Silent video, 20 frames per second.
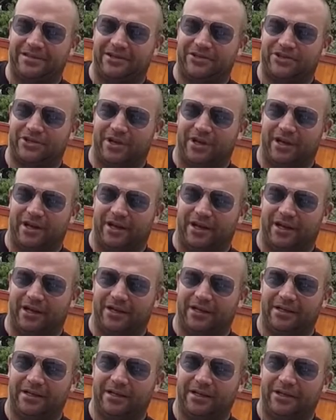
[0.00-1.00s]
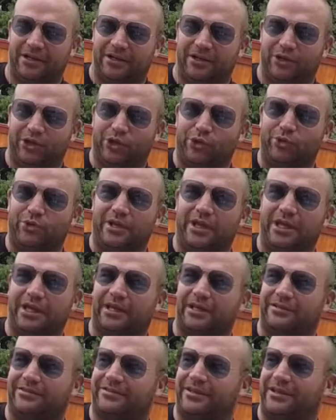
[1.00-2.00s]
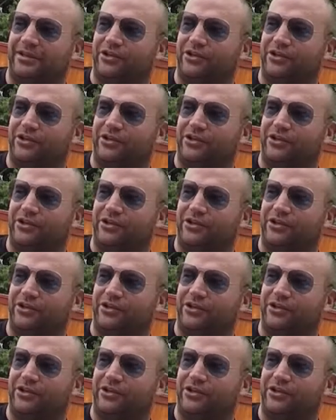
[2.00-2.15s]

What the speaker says: and such a unique